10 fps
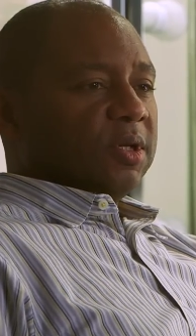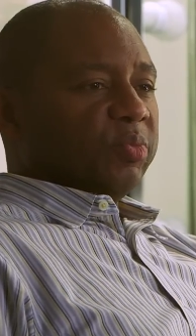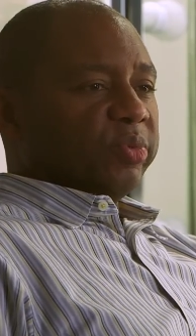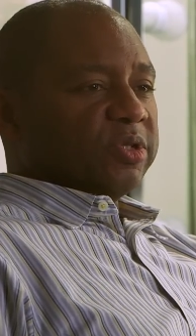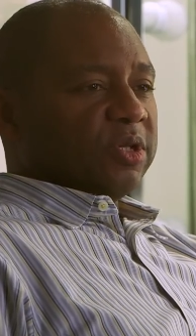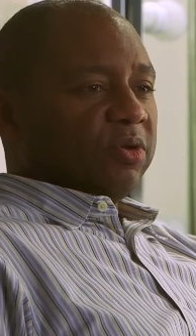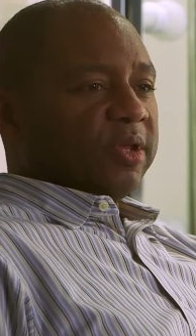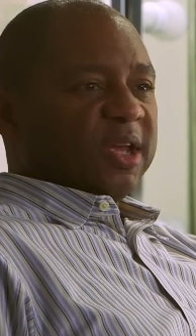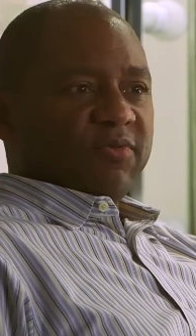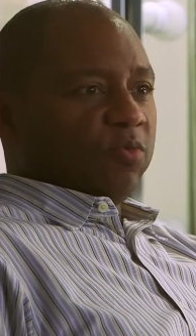in Brazil
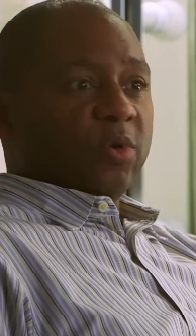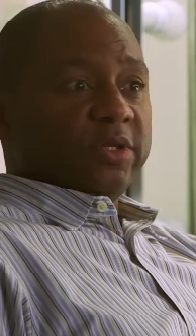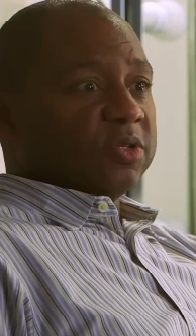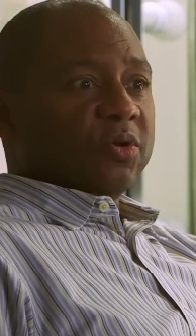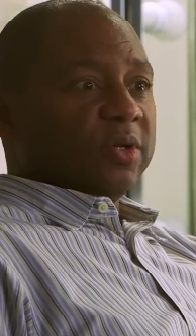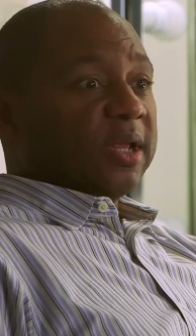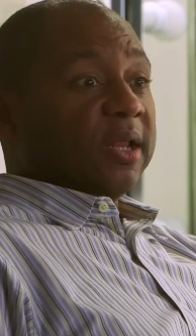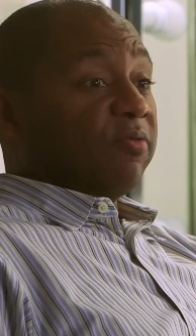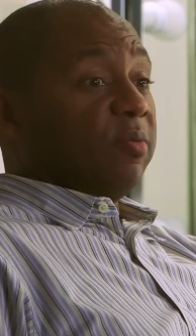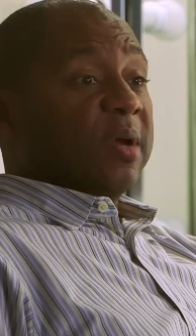they have one song that
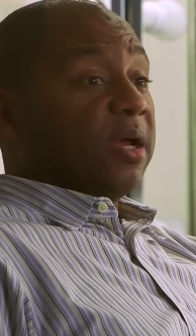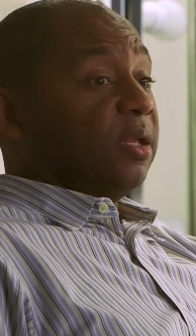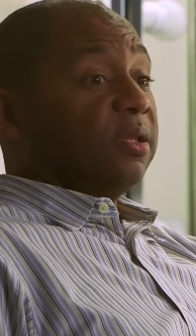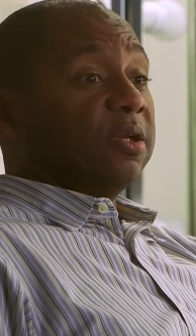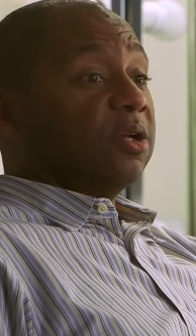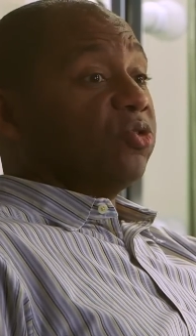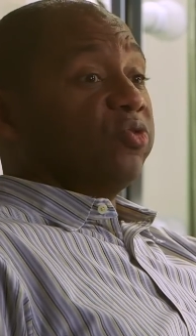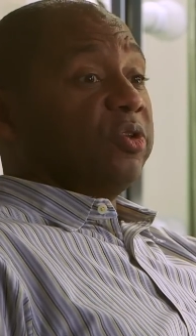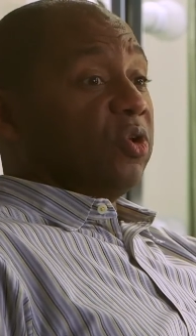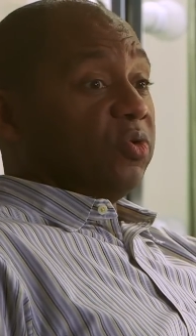everybody in the
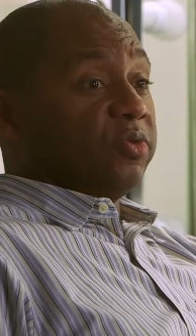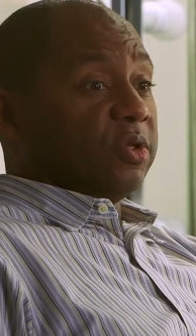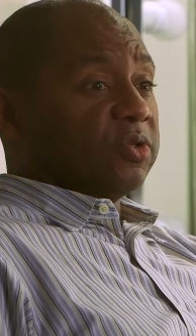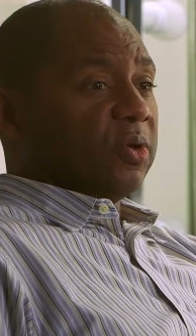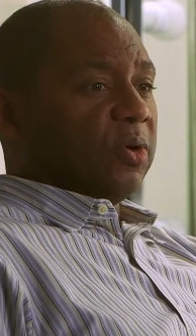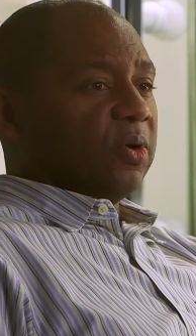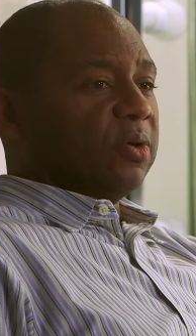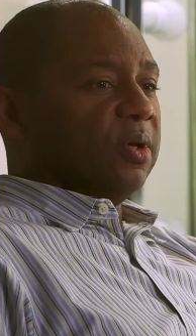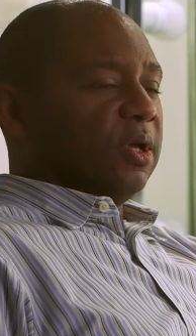country knows the song.